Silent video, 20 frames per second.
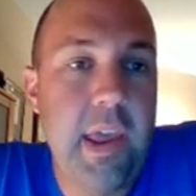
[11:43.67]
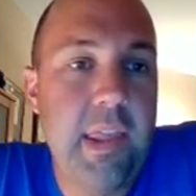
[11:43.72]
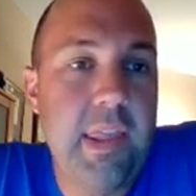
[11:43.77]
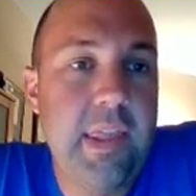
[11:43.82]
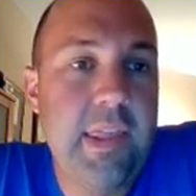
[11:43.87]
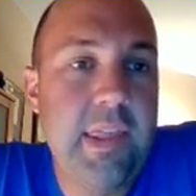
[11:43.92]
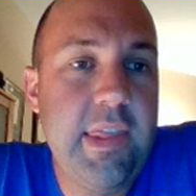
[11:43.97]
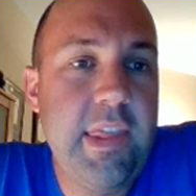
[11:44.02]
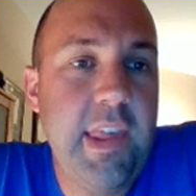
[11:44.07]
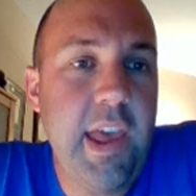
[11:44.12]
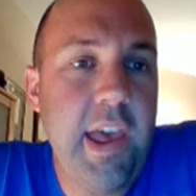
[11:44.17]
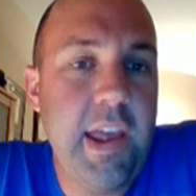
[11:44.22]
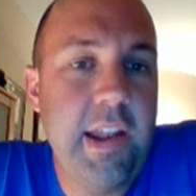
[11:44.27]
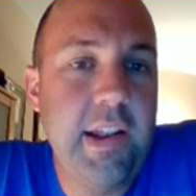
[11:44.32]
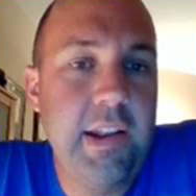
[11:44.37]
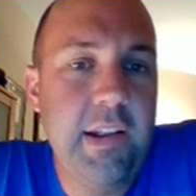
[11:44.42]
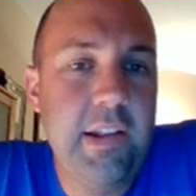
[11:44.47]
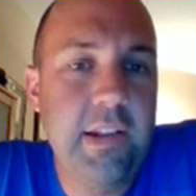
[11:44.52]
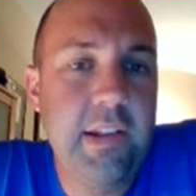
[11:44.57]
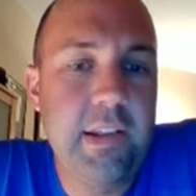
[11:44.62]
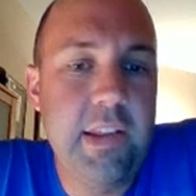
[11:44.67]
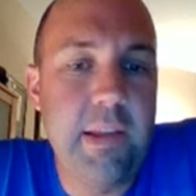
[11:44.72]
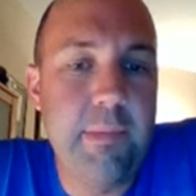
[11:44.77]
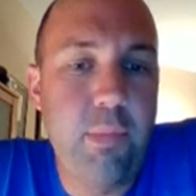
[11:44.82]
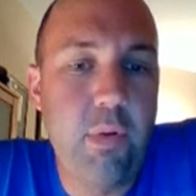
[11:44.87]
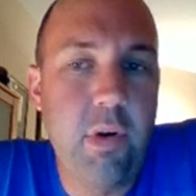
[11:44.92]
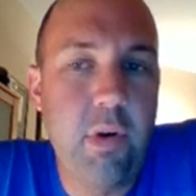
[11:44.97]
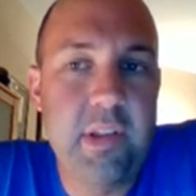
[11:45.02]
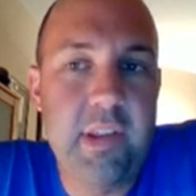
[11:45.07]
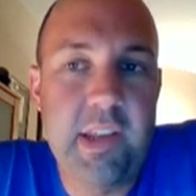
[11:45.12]
And then the
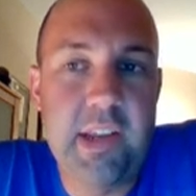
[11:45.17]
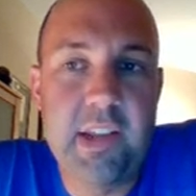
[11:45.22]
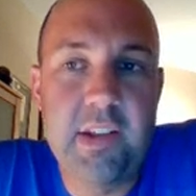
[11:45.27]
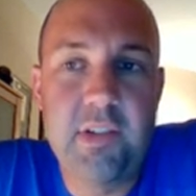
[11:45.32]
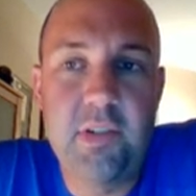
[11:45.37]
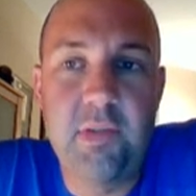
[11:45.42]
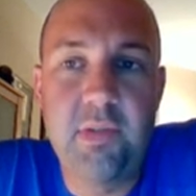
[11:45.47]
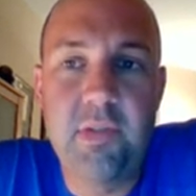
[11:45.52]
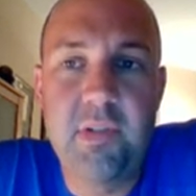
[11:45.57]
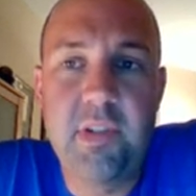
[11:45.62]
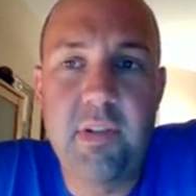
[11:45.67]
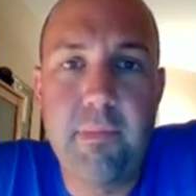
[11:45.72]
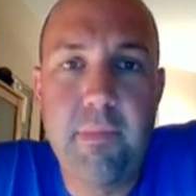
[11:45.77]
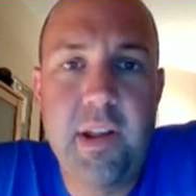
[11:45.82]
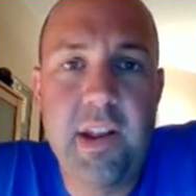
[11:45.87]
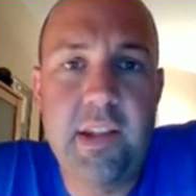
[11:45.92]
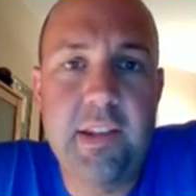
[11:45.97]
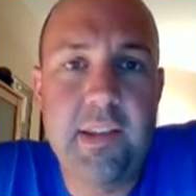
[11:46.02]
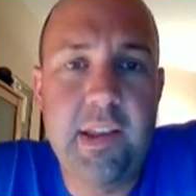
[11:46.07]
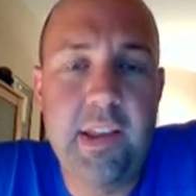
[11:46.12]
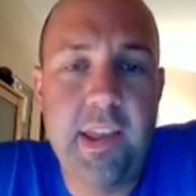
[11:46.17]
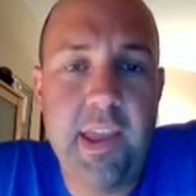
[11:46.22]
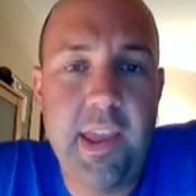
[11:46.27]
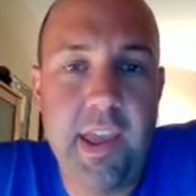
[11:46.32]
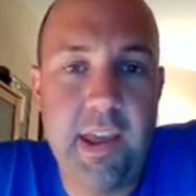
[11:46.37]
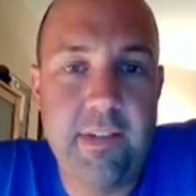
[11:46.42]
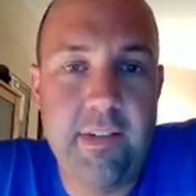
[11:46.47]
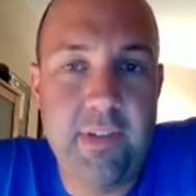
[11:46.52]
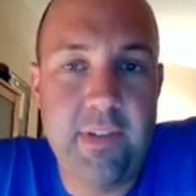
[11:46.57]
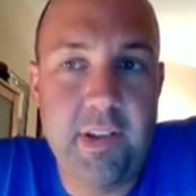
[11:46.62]
important thing is to submit it to
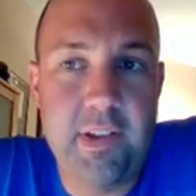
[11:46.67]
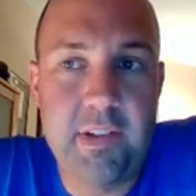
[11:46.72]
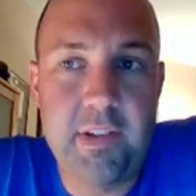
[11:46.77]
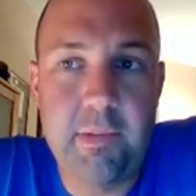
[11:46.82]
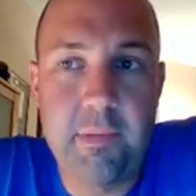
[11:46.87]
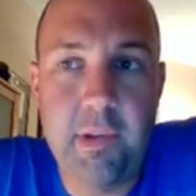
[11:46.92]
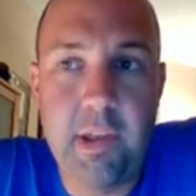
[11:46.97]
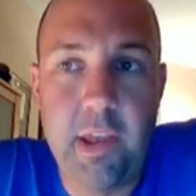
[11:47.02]
Canvas.